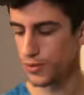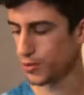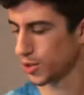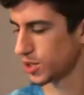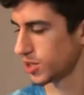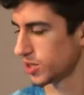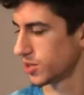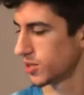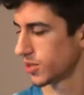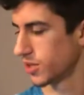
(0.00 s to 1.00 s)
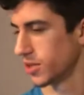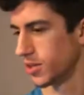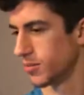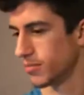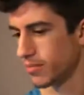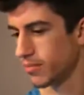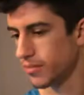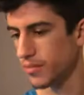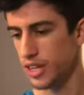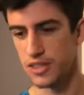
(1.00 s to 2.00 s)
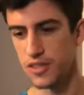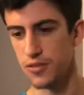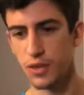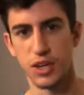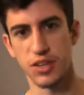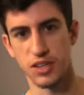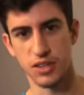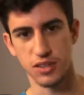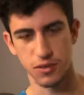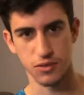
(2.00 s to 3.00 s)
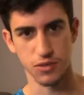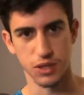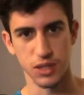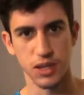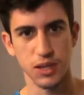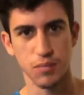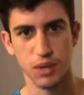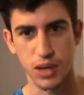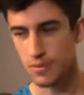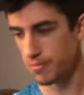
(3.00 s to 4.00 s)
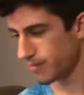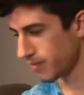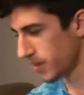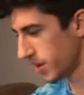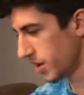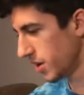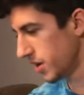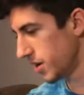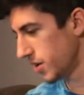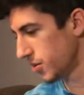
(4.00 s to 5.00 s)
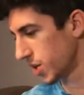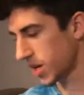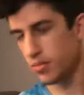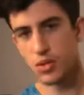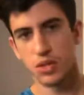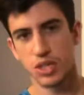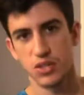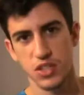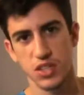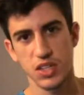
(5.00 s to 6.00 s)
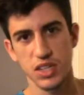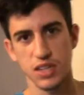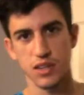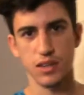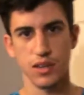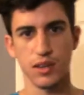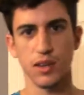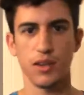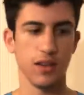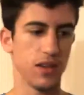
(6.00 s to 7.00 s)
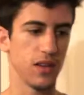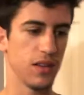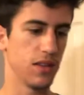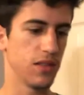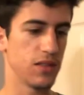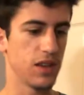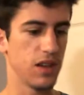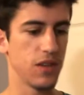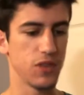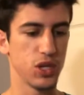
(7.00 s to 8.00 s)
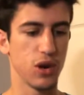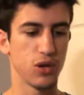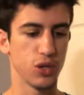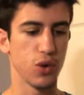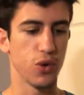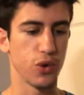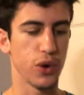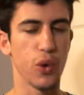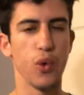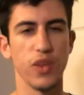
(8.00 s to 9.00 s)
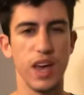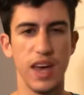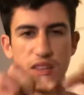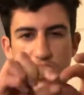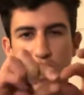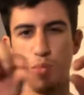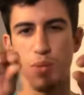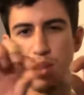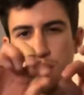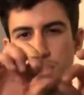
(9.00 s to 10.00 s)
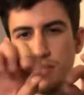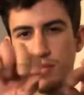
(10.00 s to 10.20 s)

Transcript: which is a good lesson for anything, really. But when it comes to electricity, say you have a charger cord or a cord that has an open,